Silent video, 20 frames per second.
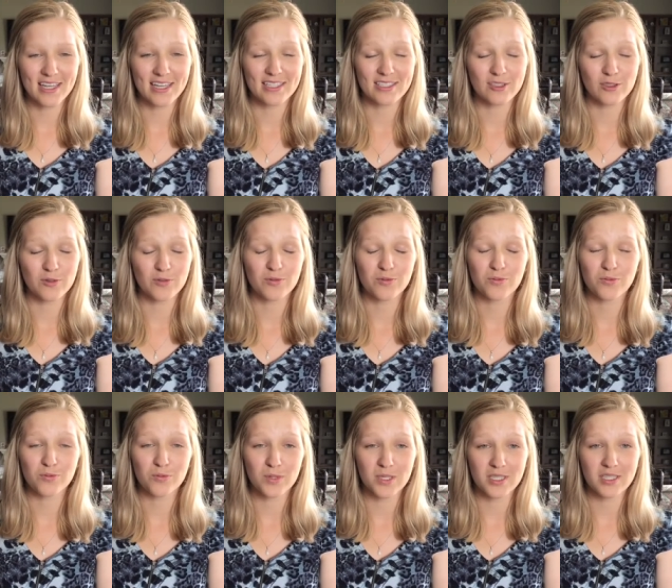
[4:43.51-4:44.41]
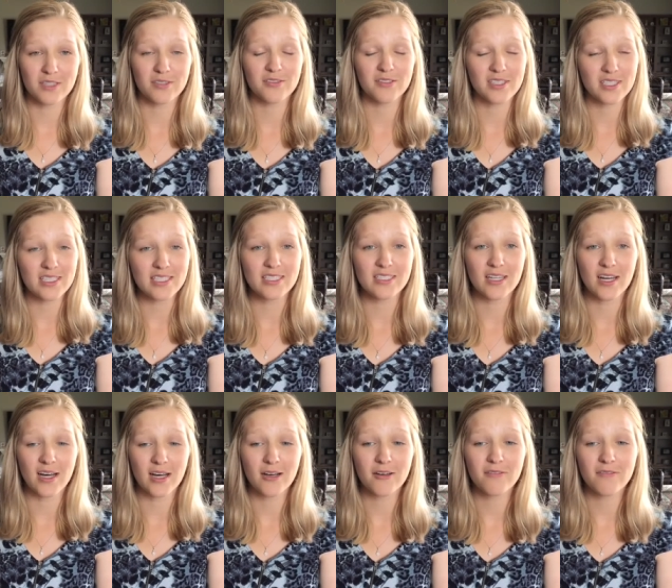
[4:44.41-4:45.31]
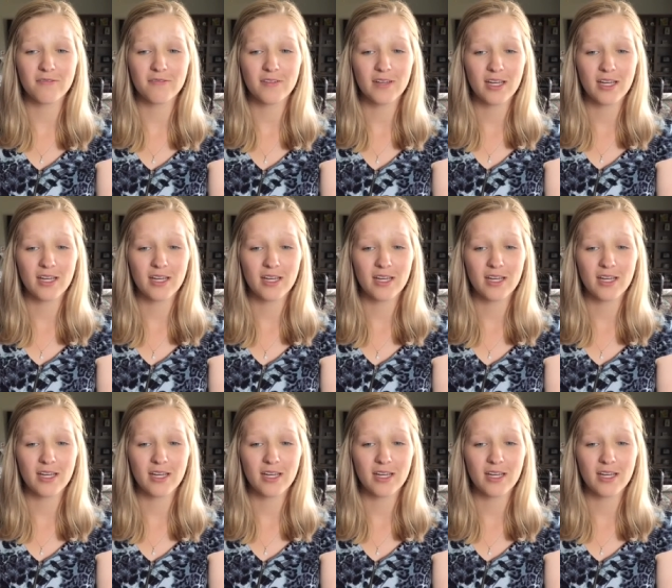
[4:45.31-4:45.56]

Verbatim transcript: It's really, really tough